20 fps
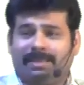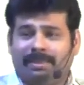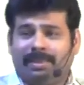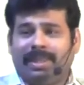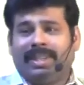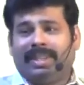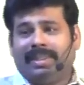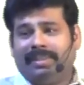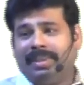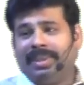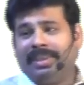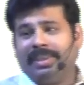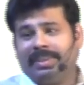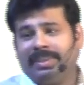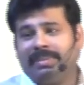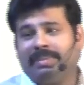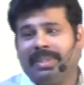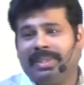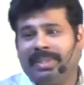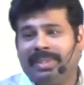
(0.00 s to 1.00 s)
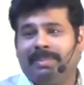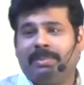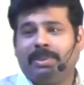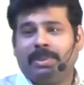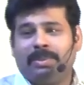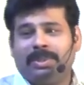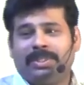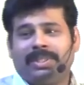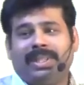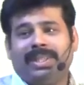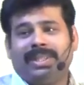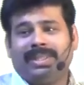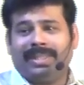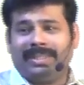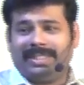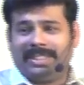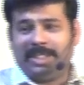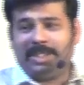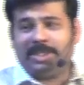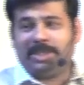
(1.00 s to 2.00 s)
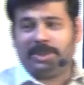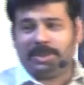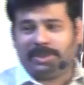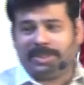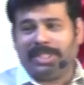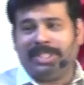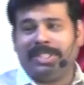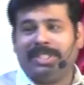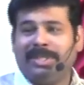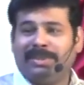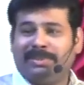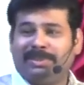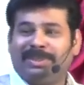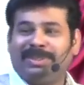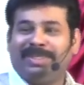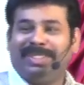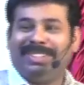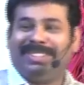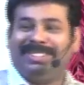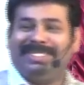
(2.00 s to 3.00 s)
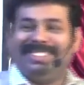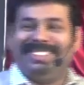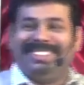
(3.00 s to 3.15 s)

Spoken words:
But I want my name to be slightly changed to Selenium Suresh.